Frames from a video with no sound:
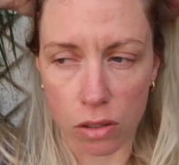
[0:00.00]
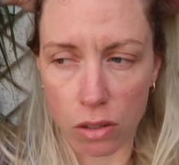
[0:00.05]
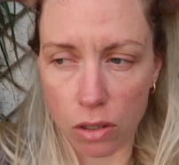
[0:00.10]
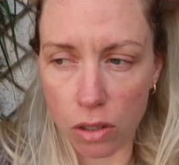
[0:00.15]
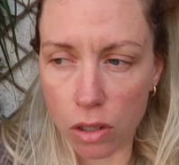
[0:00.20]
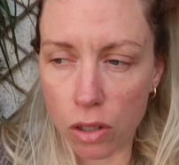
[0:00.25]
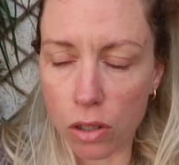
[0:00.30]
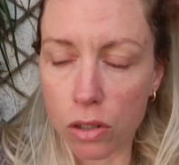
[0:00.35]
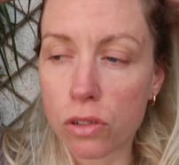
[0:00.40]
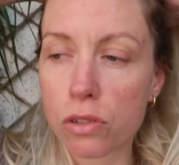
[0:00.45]

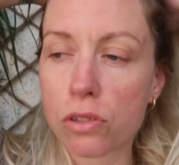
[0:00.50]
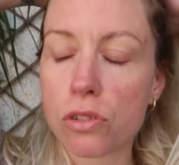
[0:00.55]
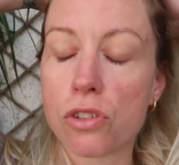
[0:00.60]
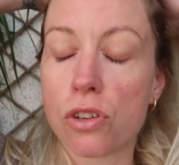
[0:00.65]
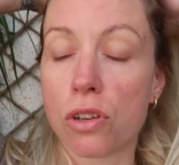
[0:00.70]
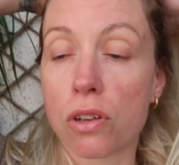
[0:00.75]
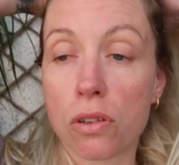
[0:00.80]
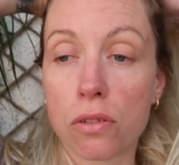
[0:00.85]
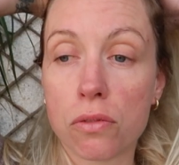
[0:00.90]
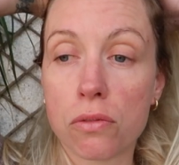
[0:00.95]
look
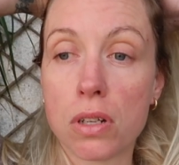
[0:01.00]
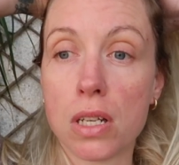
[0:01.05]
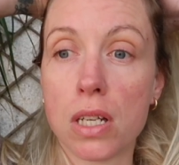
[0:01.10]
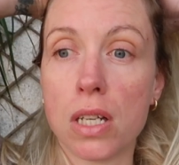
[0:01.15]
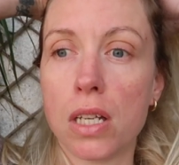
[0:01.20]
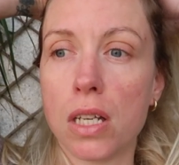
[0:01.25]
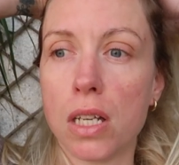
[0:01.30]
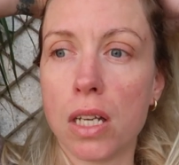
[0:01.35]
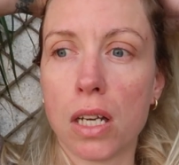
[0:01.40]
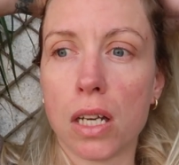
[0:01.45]
to,
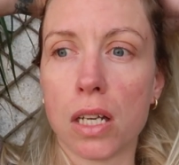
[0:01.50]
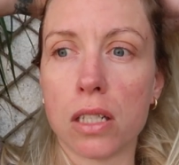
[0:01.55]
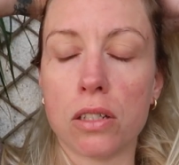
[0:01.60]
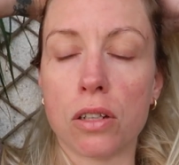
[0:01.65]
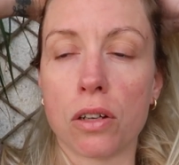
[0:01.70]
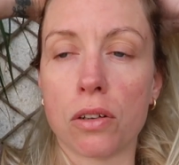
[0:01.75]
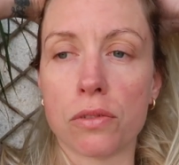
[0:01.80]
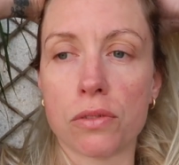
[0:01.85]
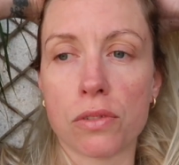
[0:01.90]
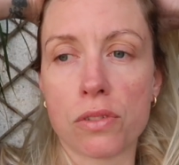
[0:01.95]
I
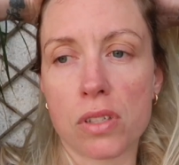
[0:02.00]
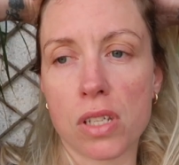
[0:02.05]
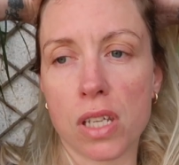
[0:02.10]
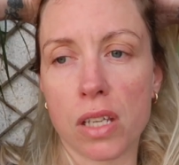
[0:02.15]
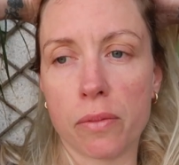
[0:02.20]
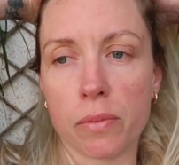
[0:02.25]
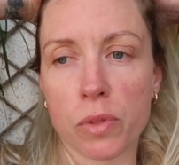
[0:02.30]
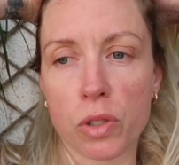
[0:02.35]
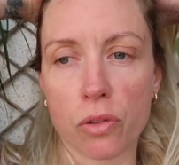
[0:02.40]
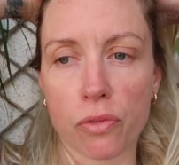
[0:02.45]
don't
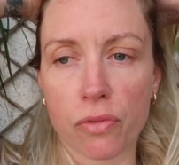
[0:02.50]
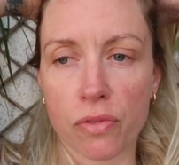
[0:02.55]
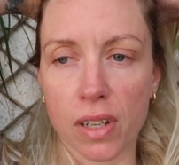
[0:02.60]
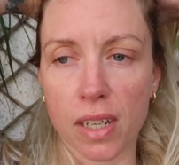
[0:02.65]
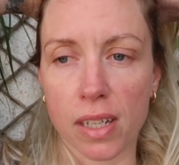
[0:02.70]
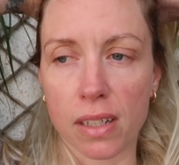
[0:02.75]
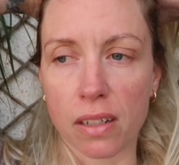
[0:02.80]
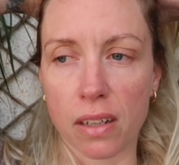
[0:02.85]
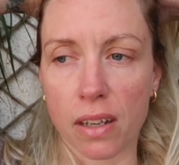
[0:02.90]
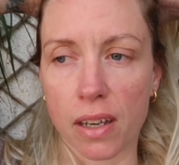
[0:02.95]
seem to
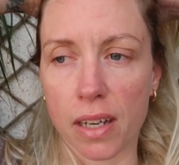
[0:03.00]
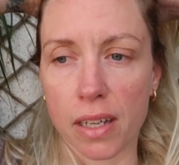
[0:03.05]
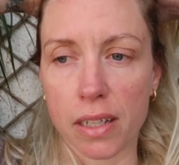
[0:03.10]
find the